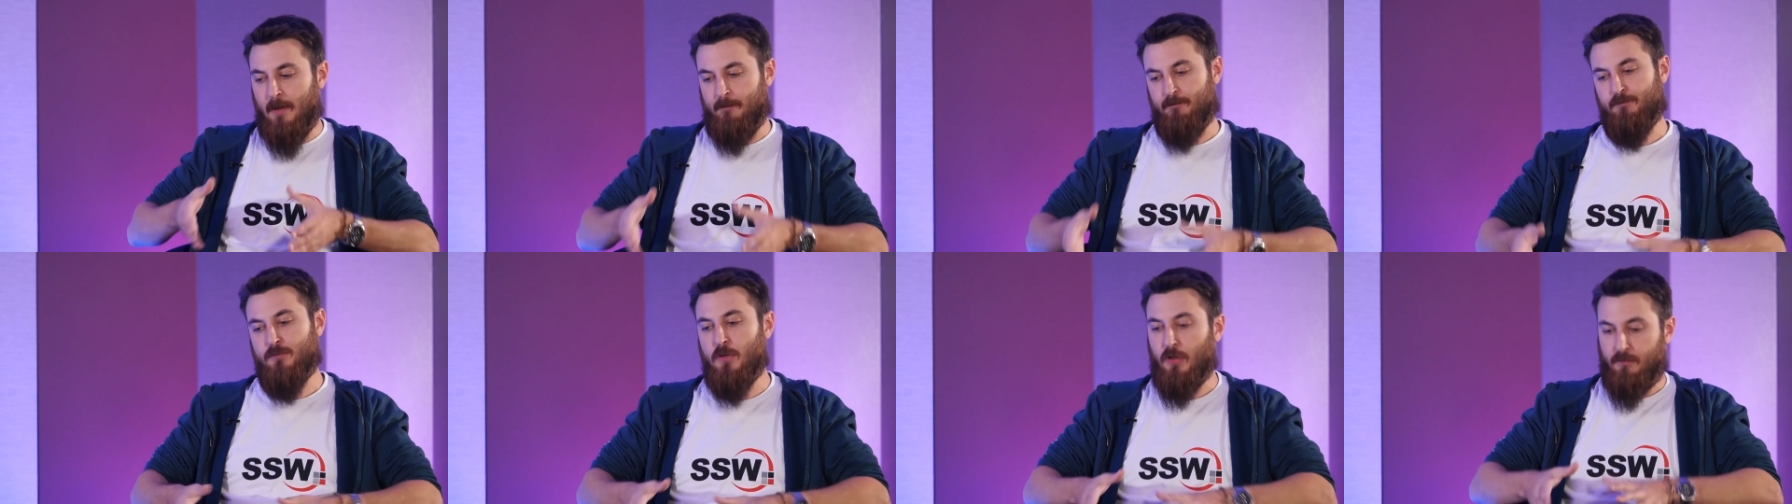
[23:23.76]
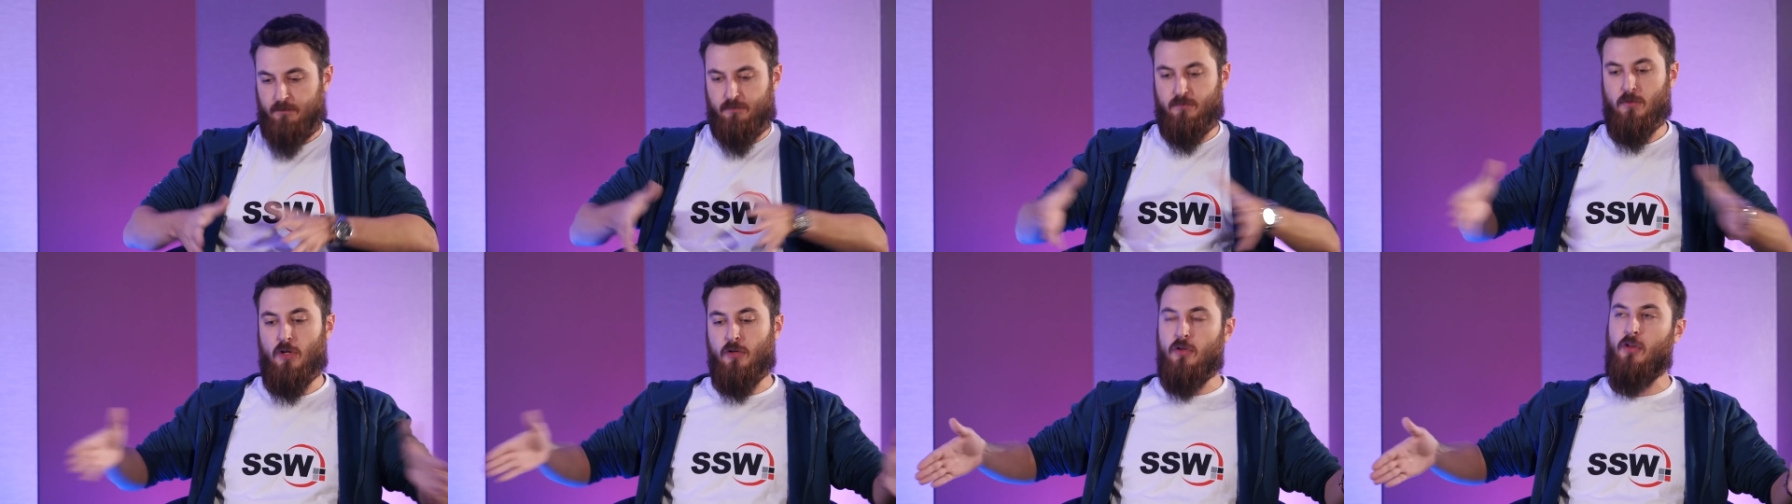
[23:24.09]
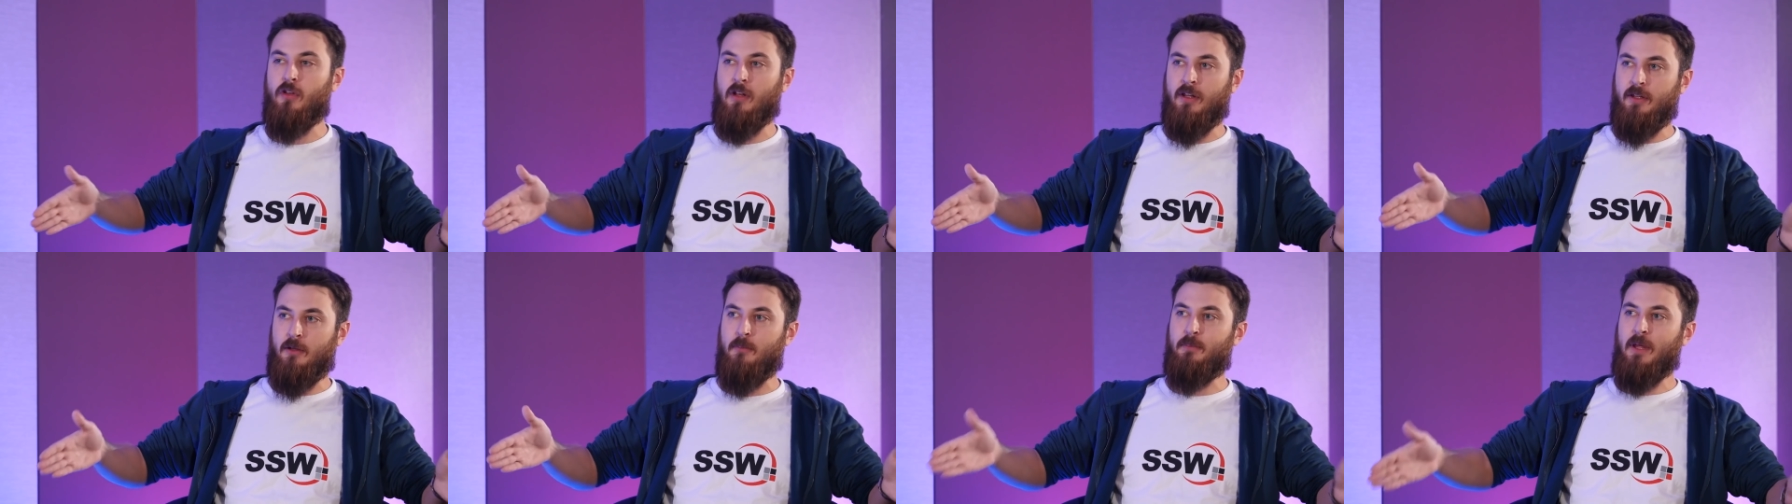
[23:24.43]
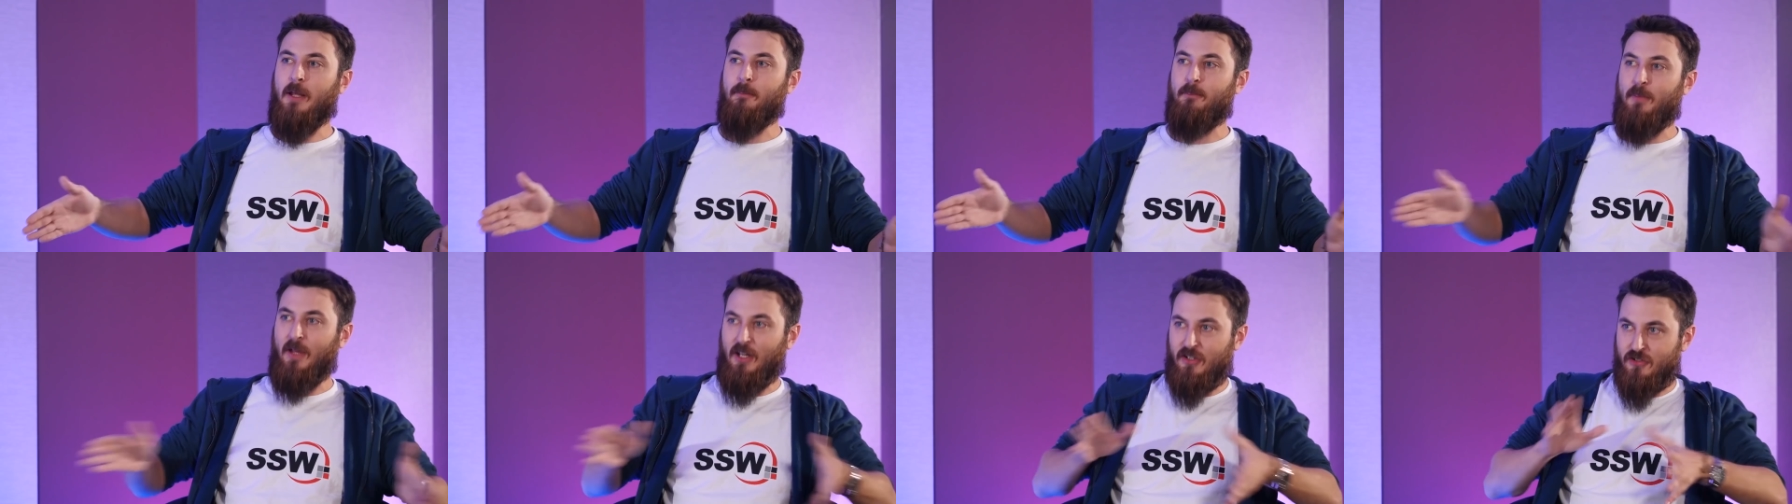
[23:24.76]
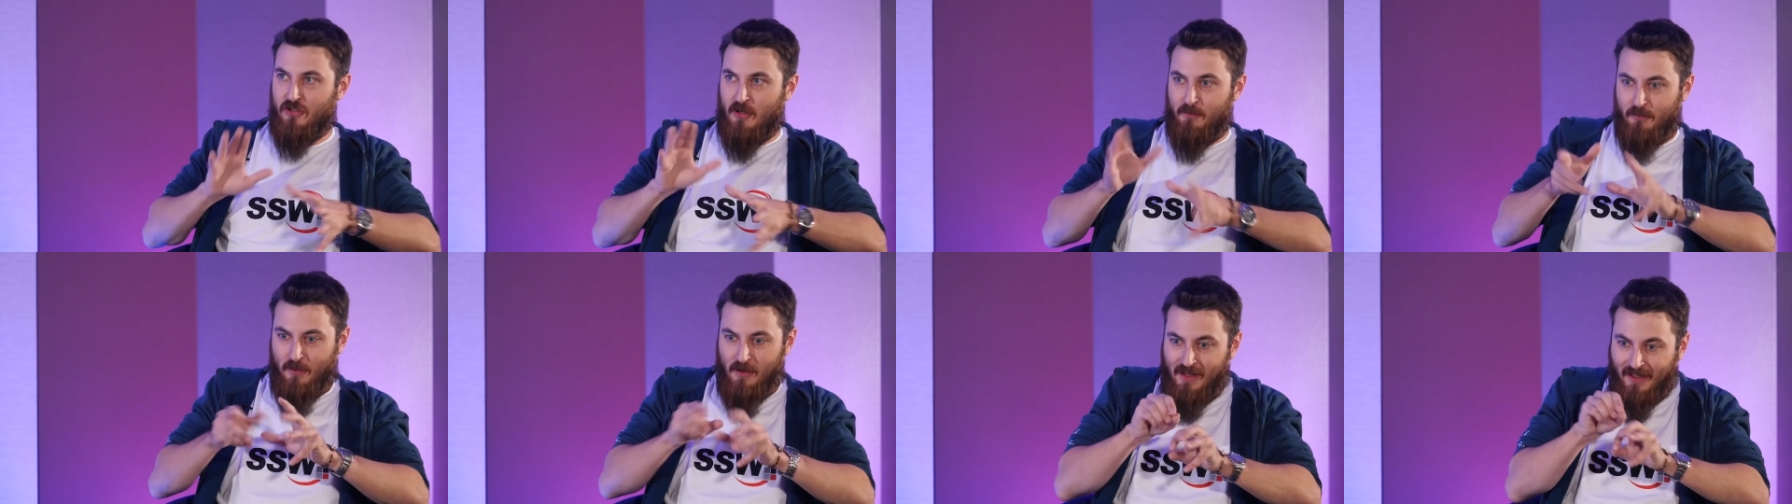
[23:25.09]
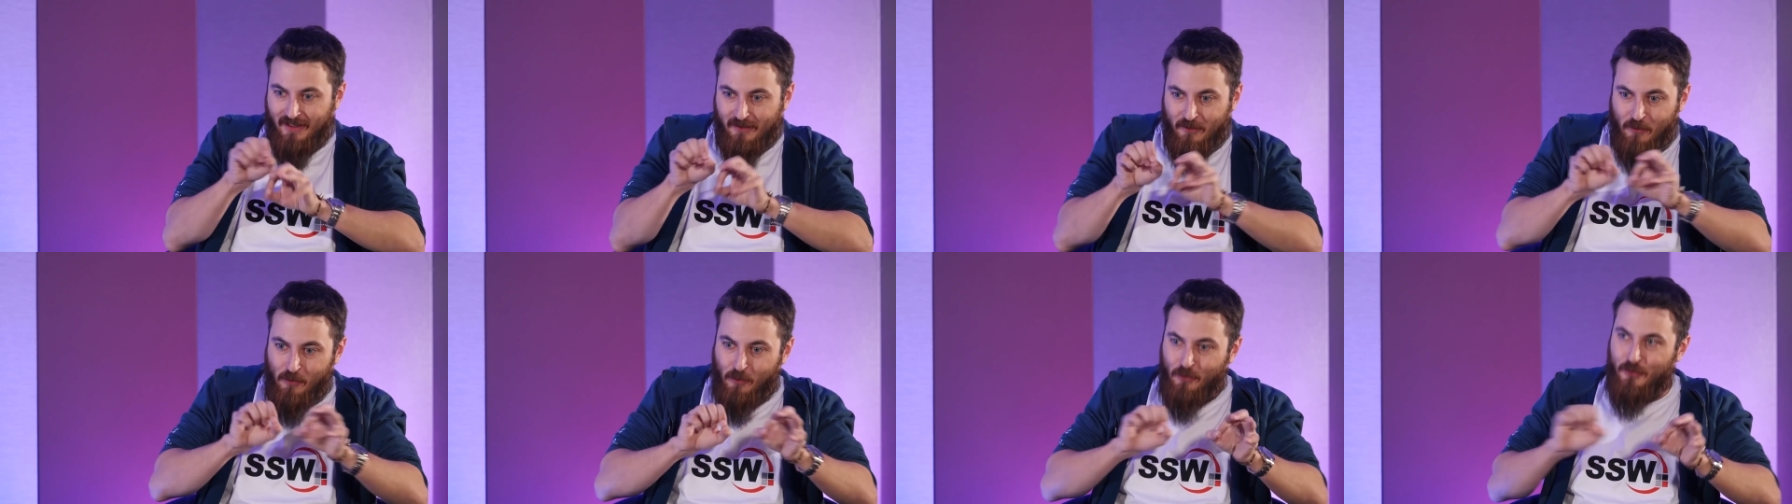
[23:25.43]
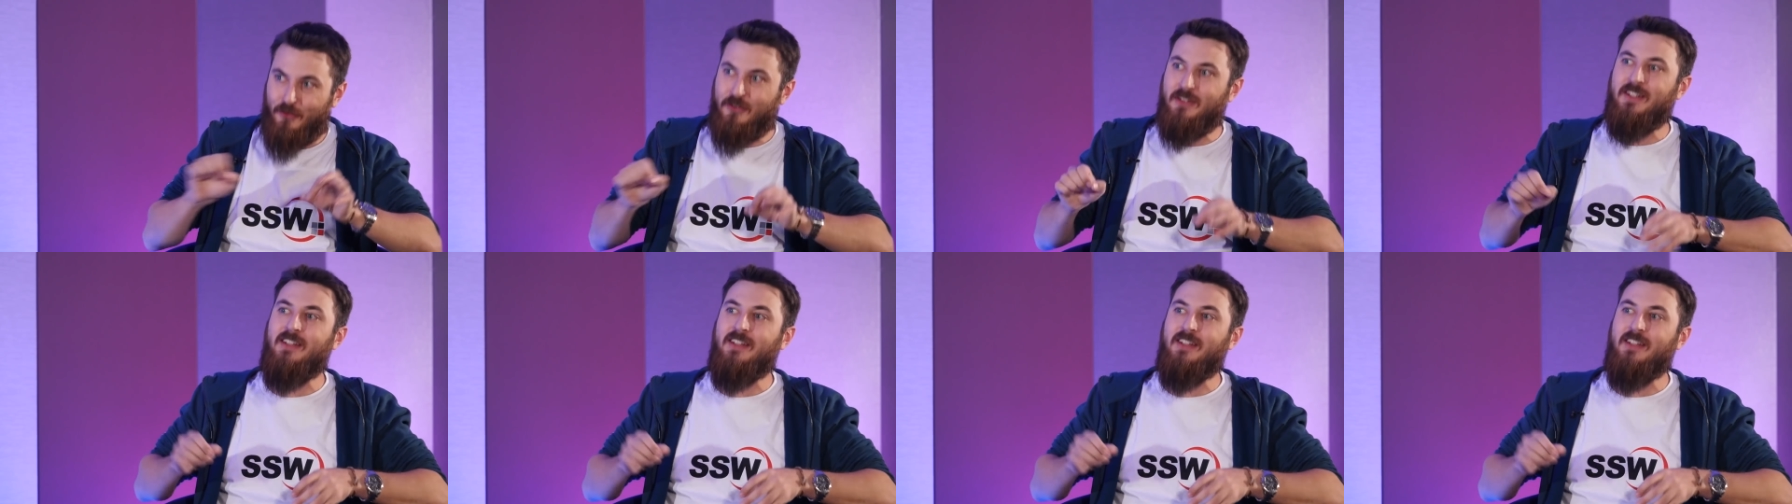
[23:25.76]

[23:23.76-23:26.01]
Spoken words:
not only the big picture, but like all the details.